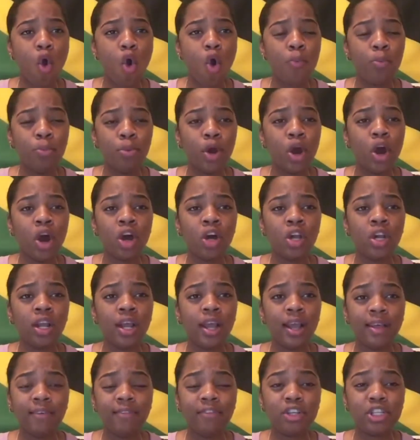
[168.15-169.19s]

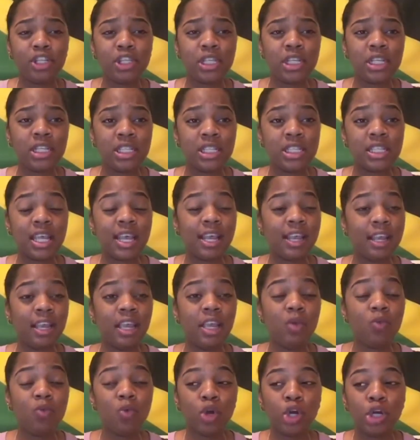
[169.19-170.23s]
abroad ever since. Like,
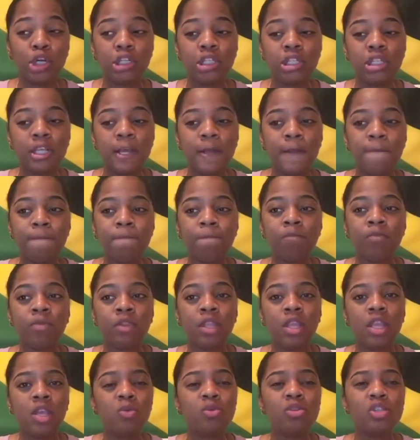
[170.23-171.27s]
he
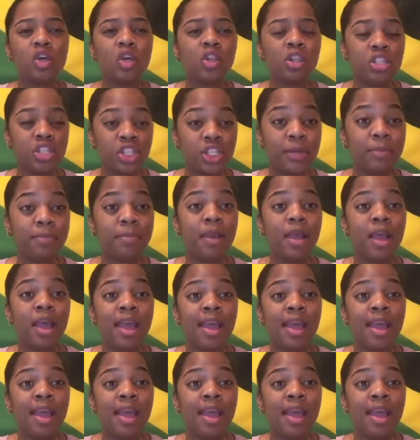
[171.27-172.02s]
was on the ship.